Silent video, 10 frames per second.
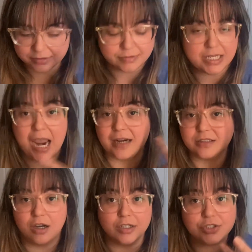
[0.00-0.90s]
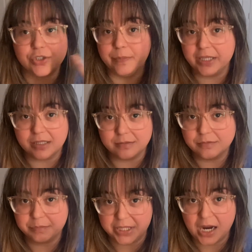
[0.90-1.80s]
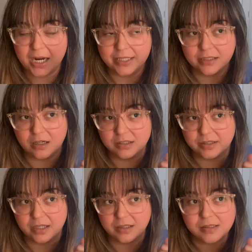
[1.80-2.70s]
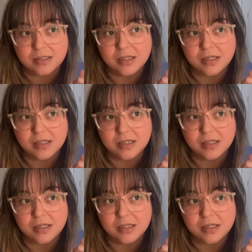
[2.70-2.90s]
tacked on to being behind on things.